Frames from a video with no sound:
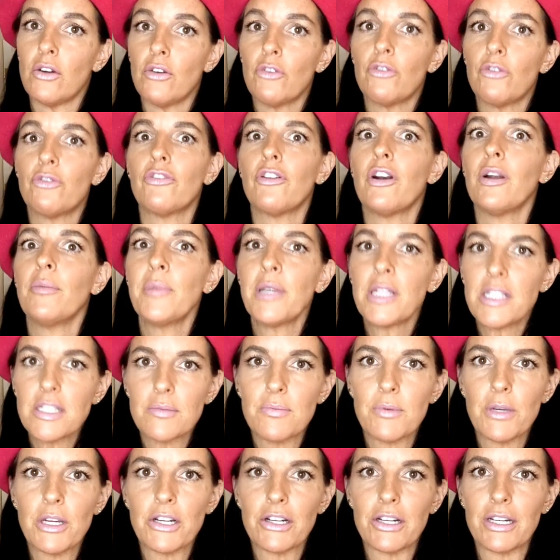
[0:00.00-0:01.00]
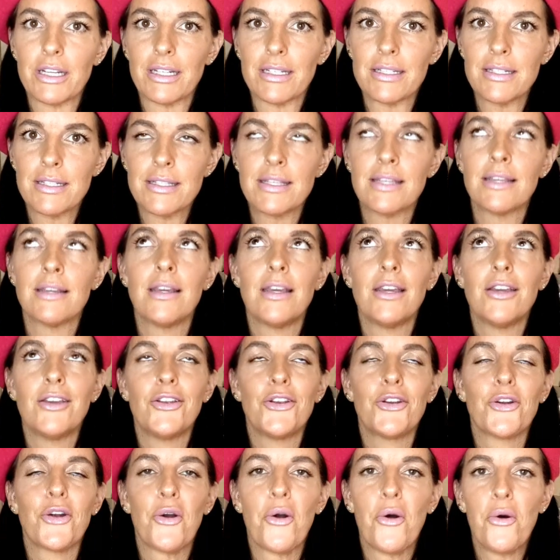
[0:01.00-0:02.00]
from experience, your